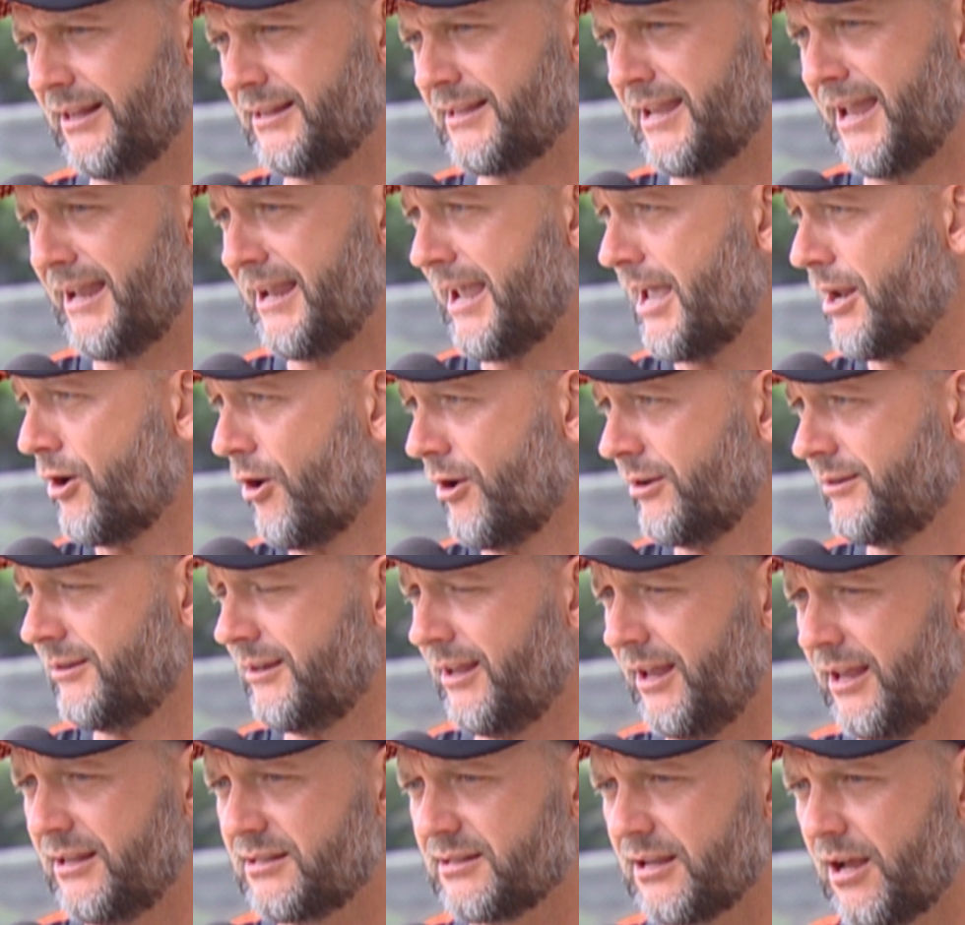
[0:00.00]
Can get hot in
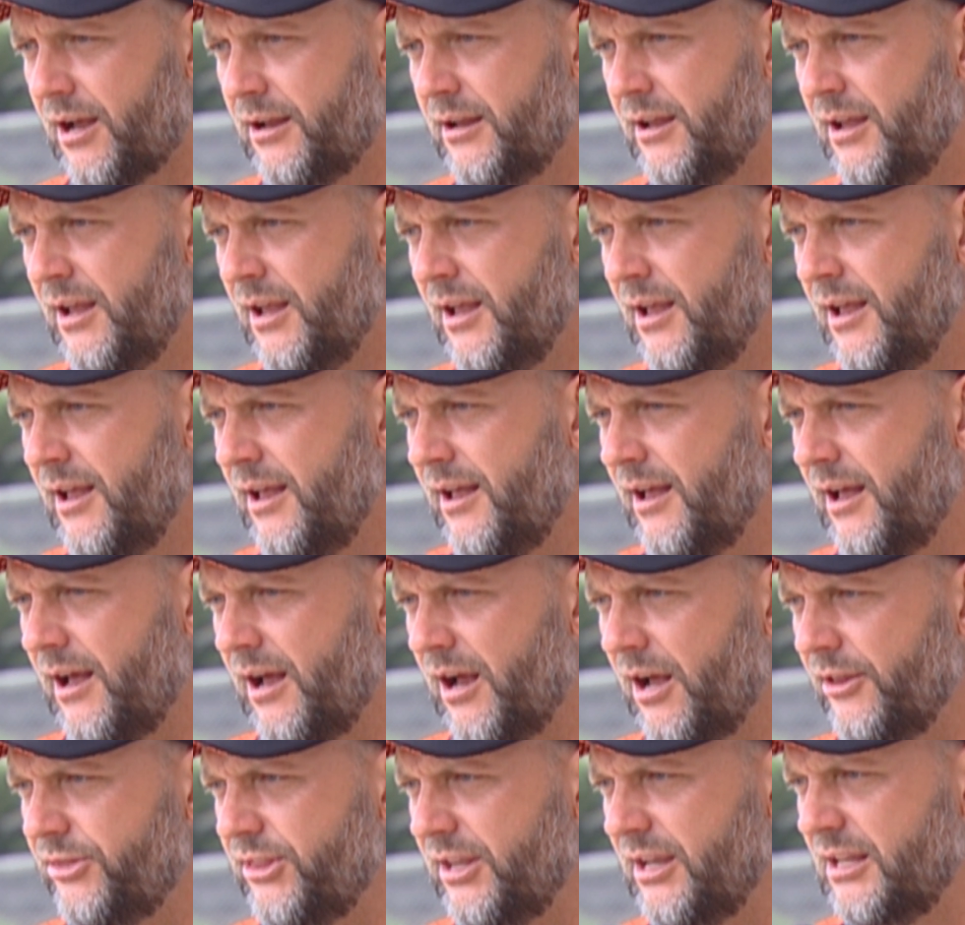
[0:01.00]
there. So
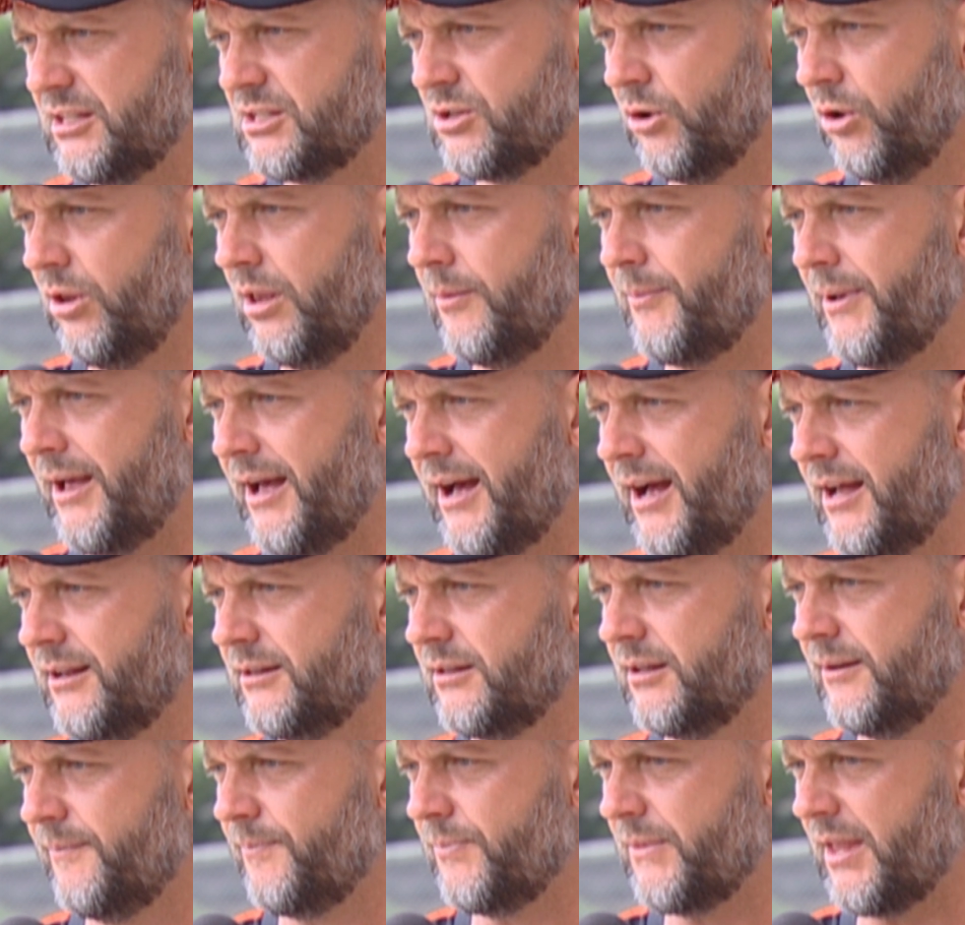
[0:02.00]
I think it's all about
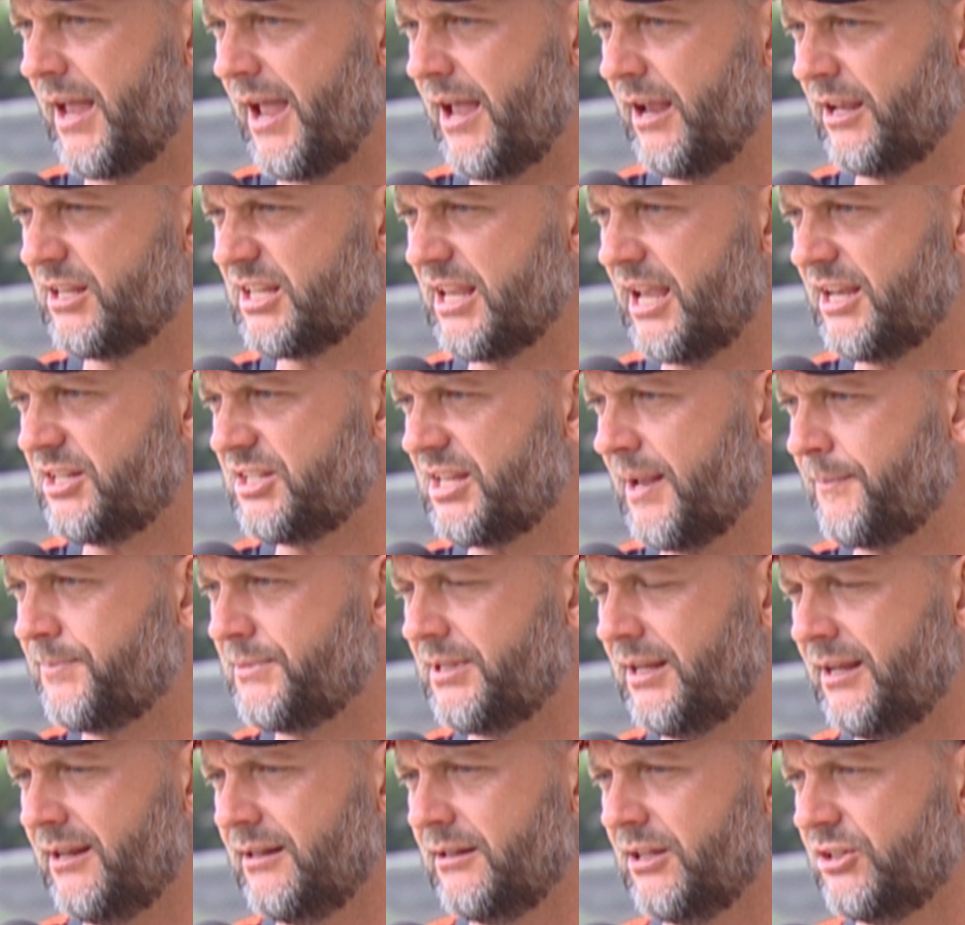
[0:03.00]

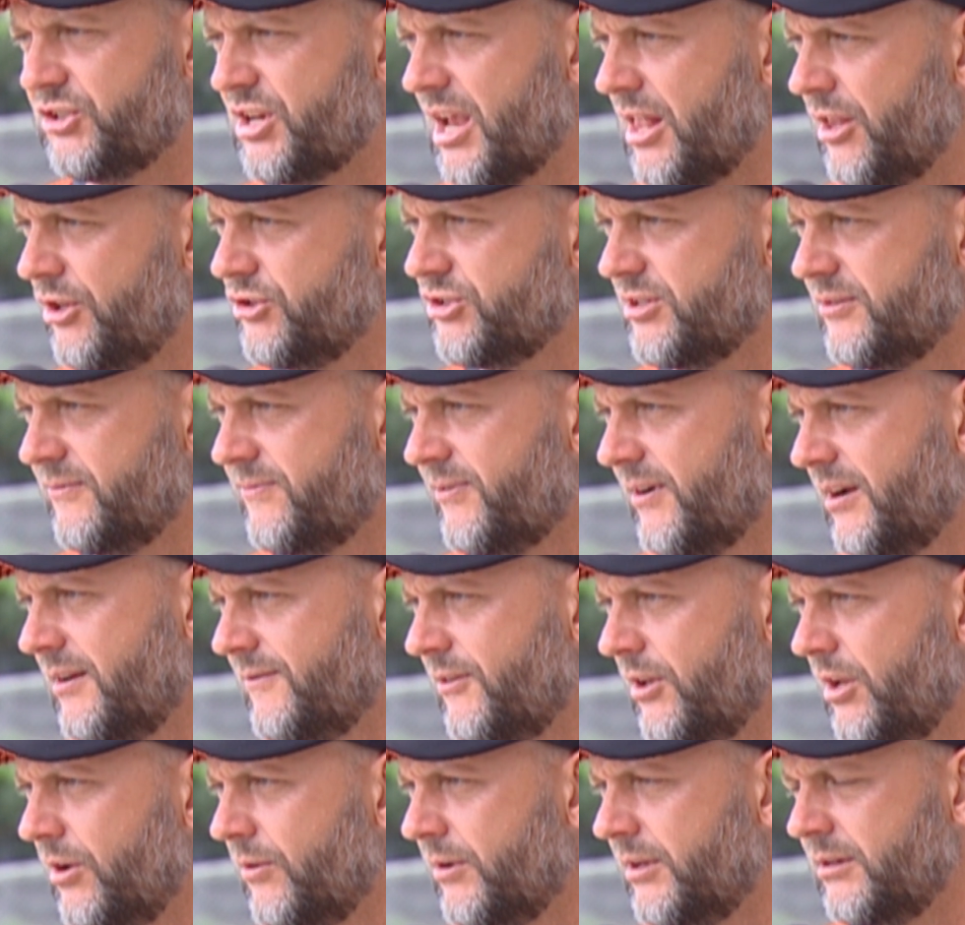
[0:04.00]
accepting the challenge in front of
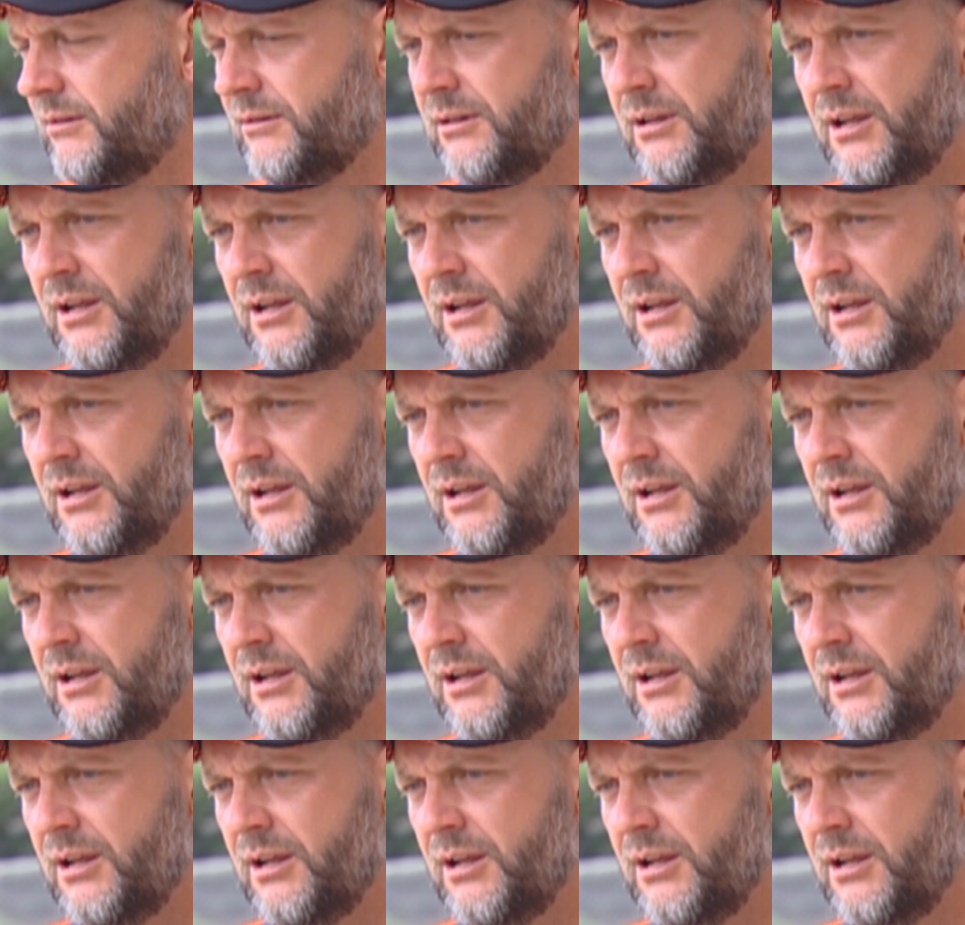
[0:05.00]
you and